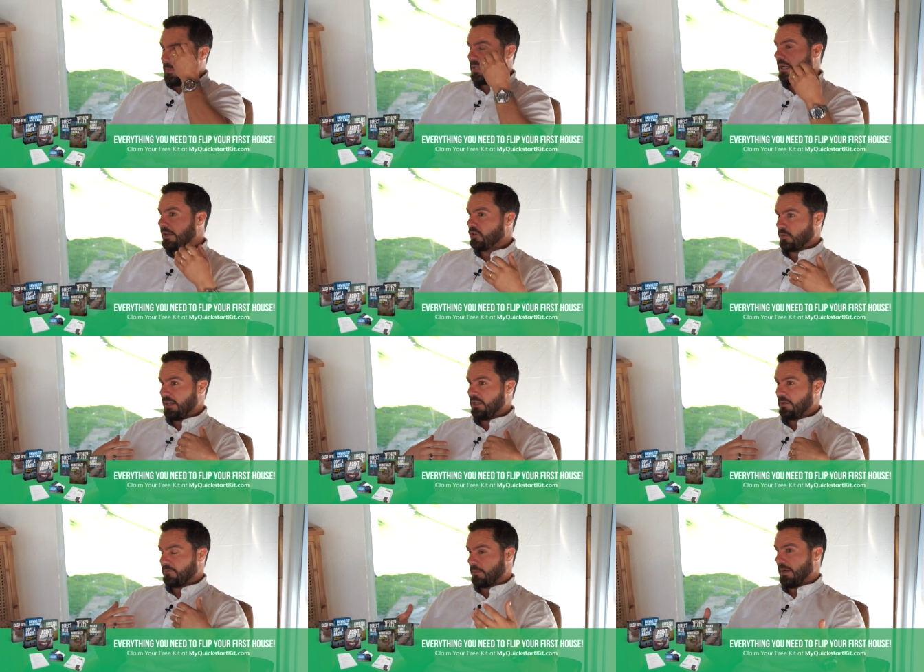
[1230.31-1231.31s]
i mean i
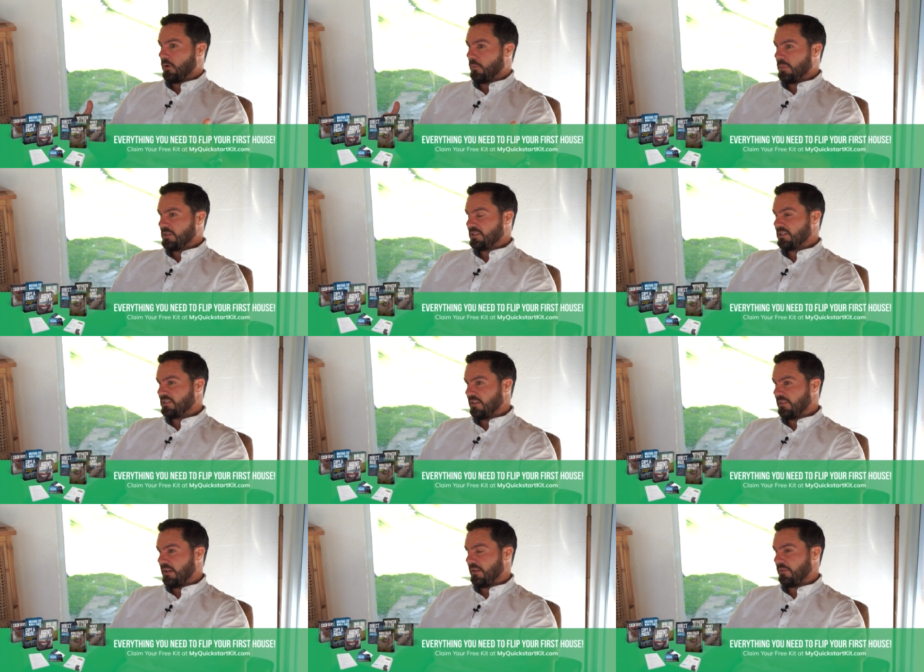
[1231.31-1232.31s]
created it for my own business
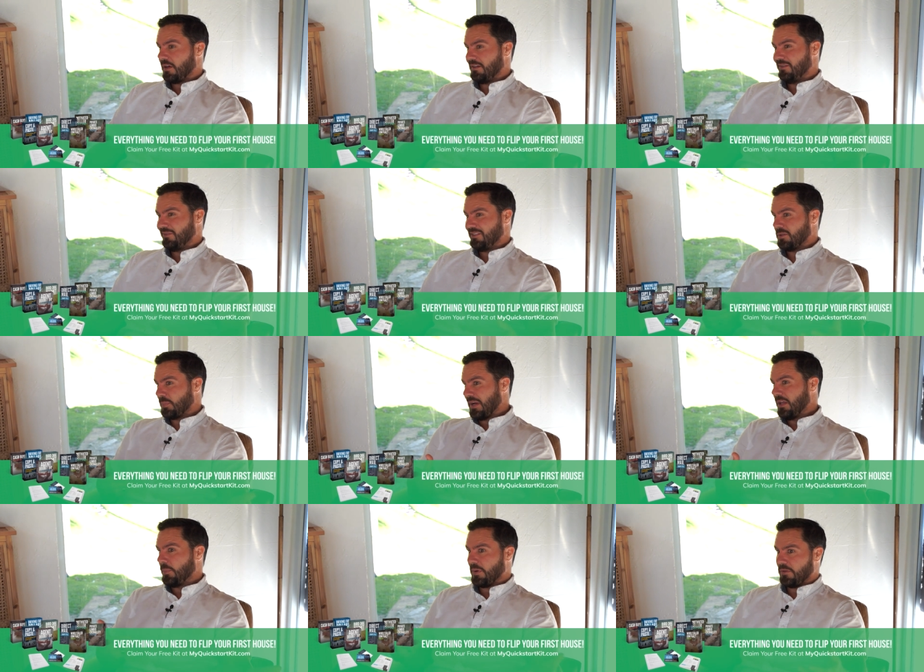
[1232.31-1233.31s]
and then i thought you know this will probably
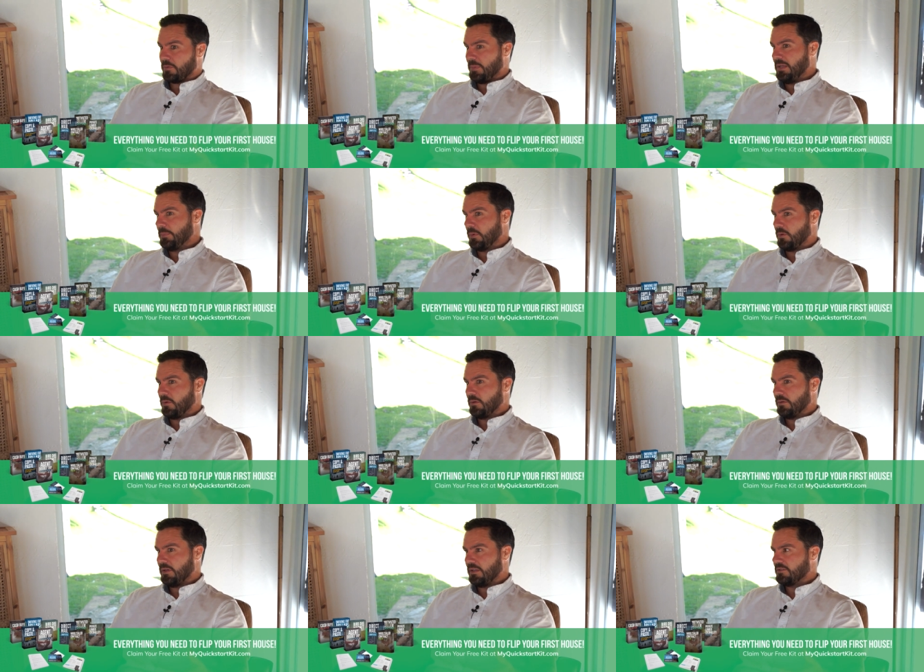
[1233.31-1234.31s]
help other
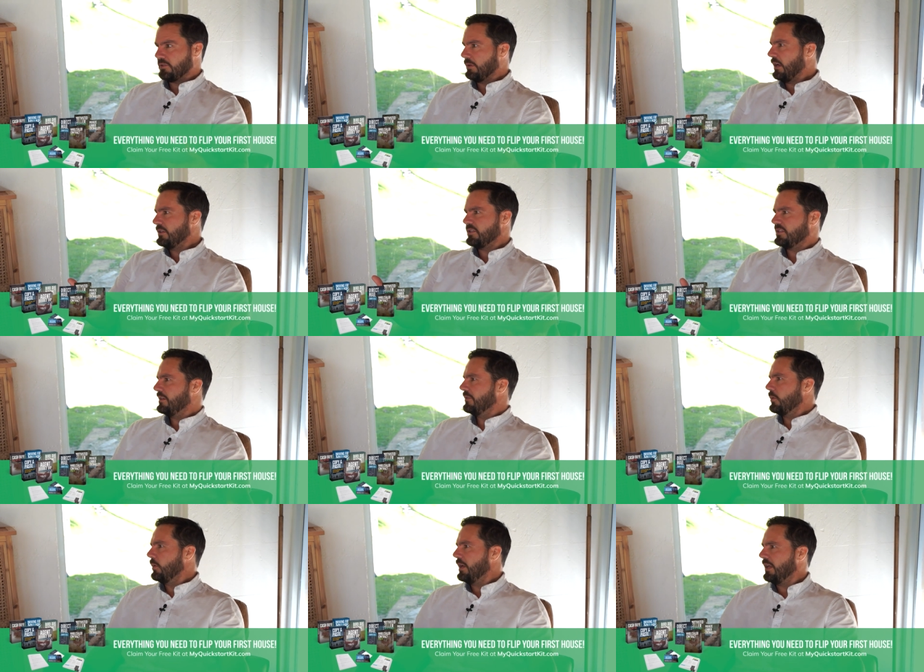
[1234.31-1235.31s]
people and so now i just give it
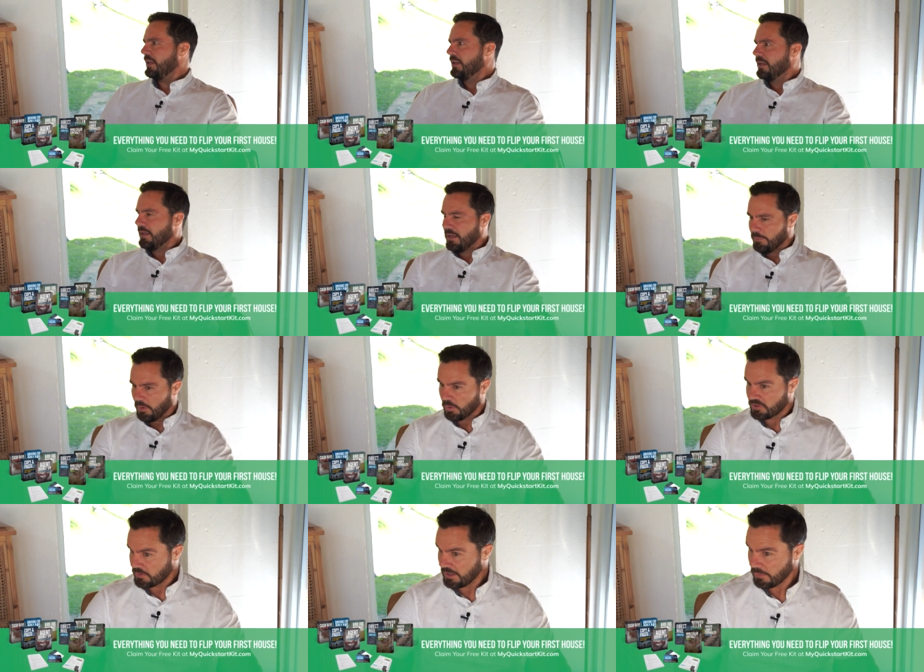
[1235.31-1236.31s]
away but
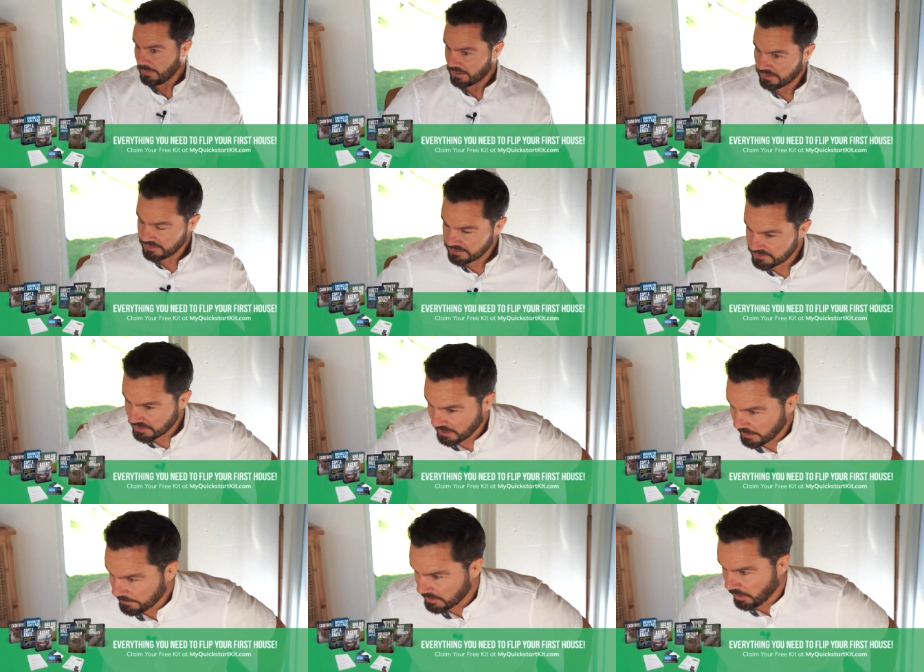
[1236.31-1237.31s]
what's great about it is
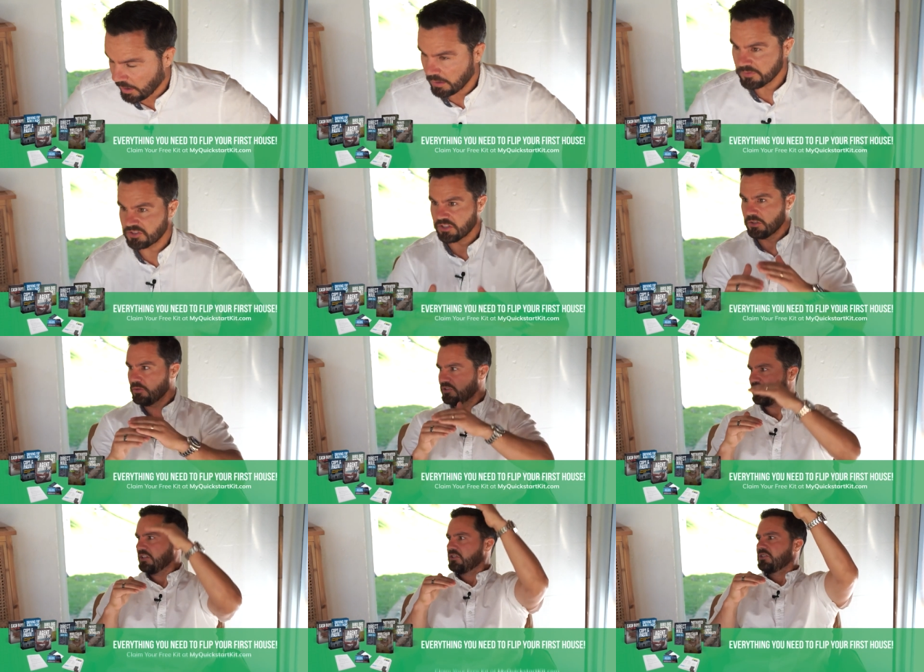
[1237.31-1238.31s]
um, all of a sudden you
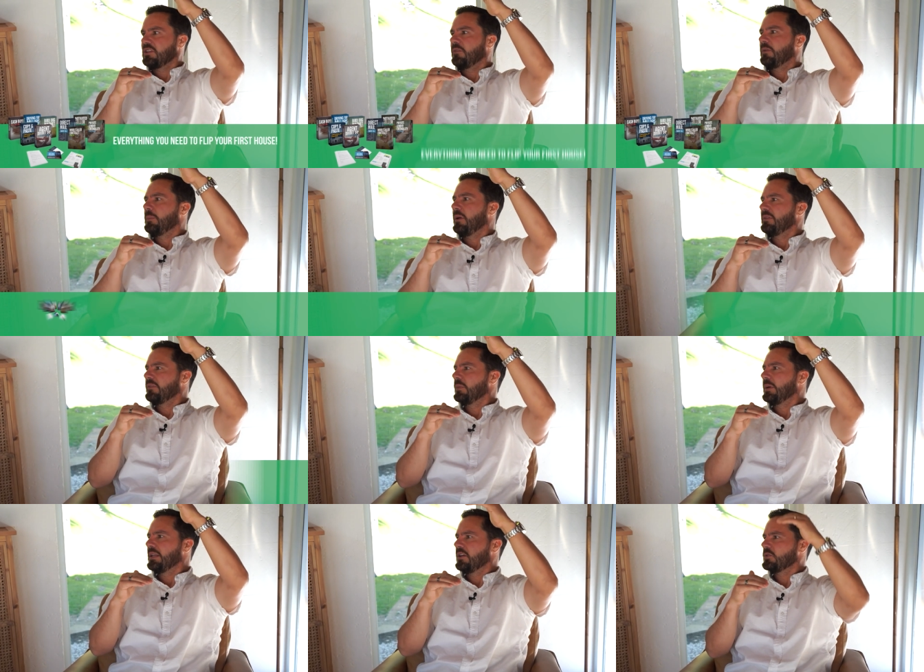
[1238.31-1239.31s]
set yourself above
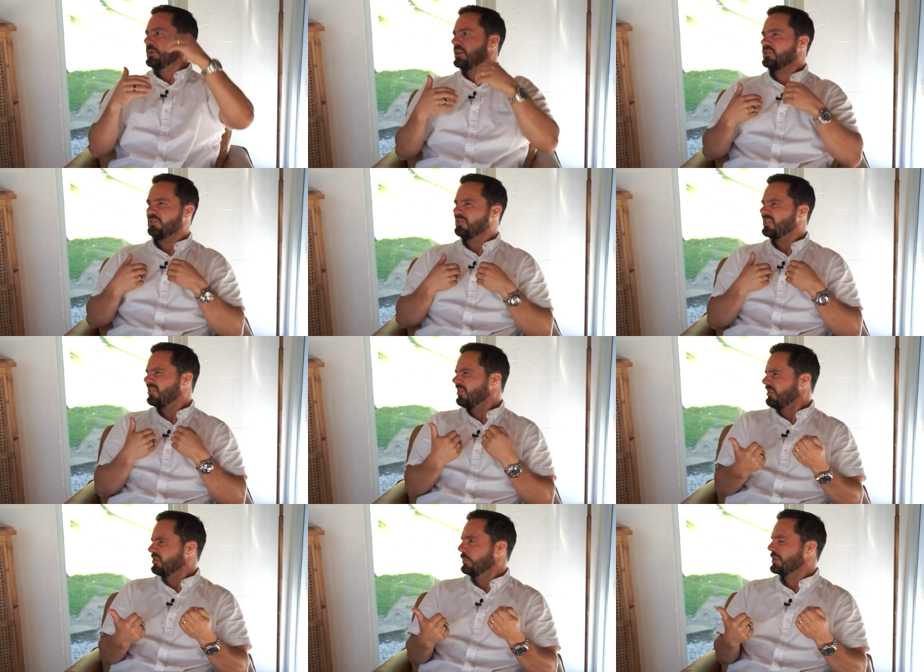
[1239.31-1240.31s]
everybody else because you just
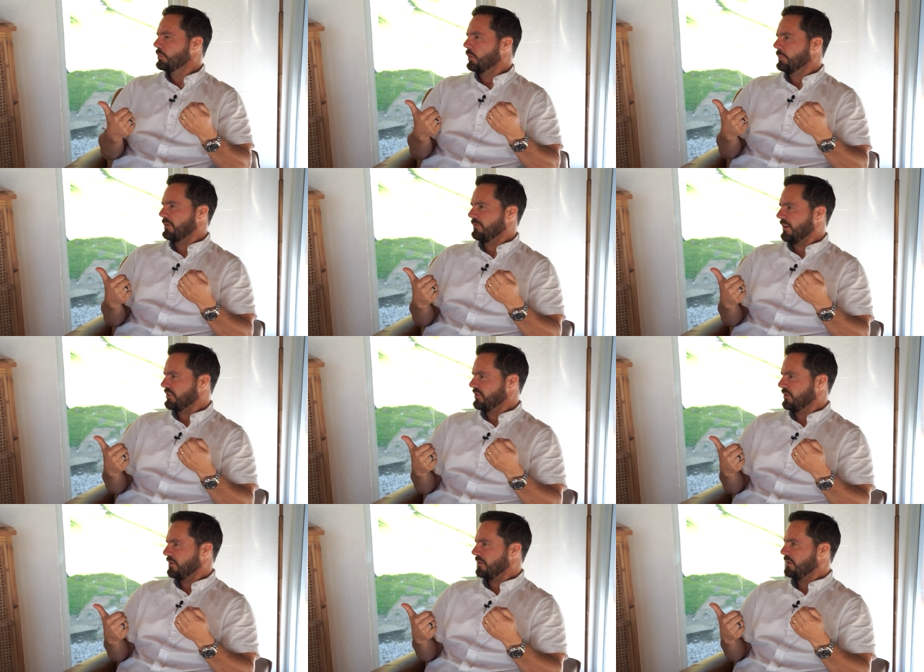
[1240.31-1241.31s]
look so much more
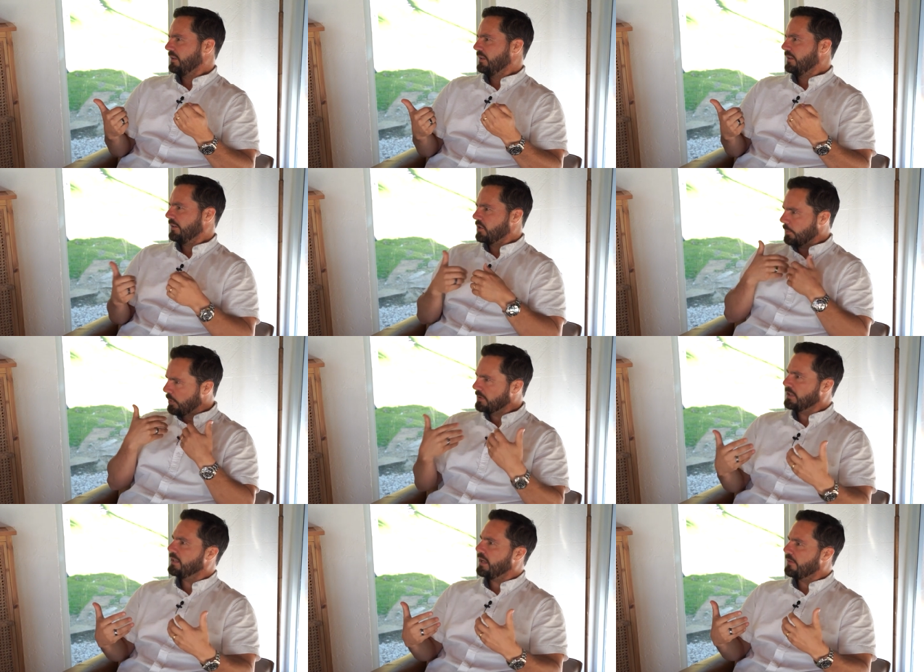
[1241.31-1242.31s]
professional yeah like you're put
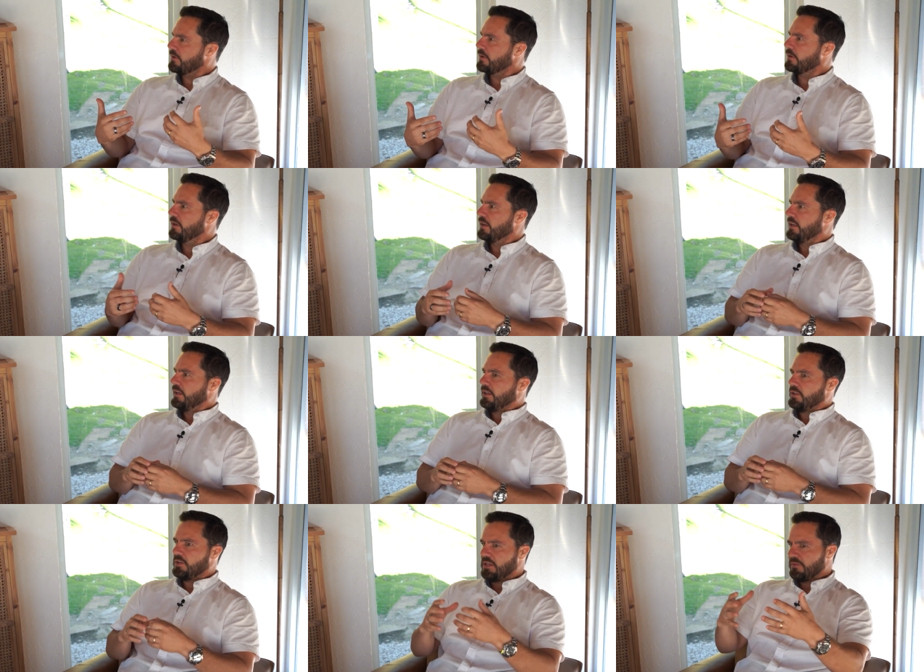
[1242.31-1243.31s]
together
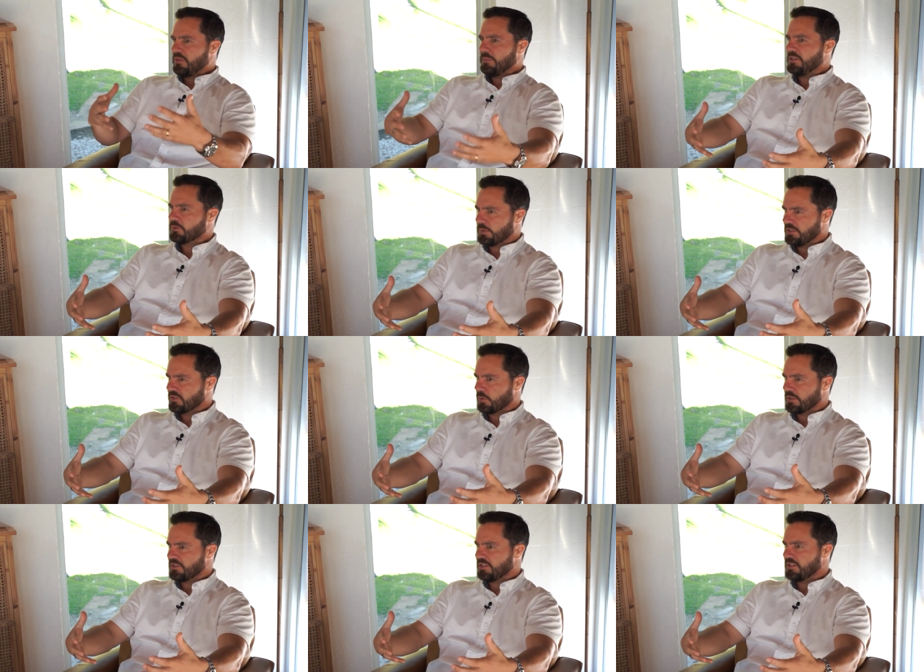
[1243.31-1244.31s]
you give them these
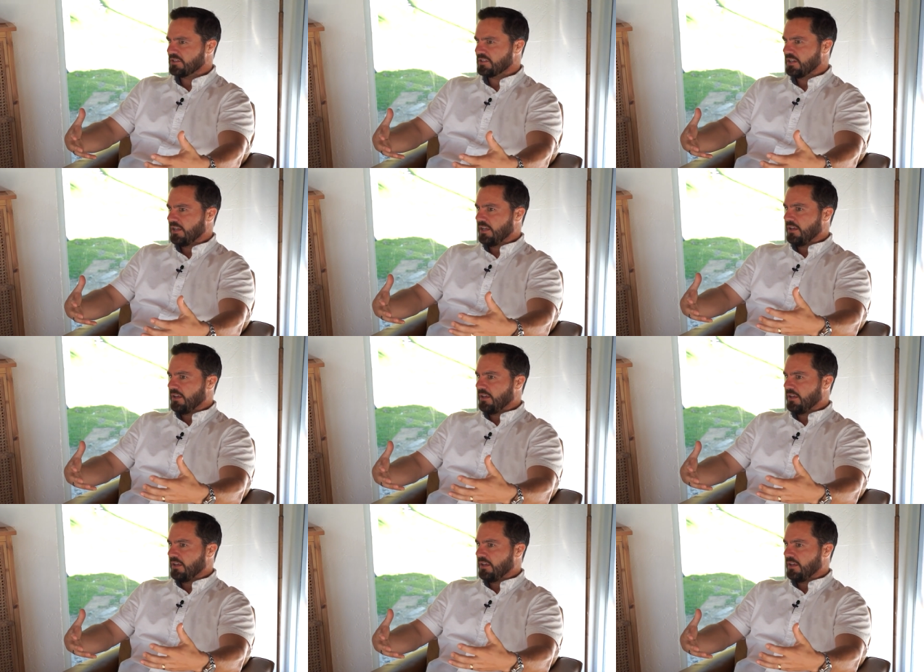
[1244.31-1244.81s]
resources.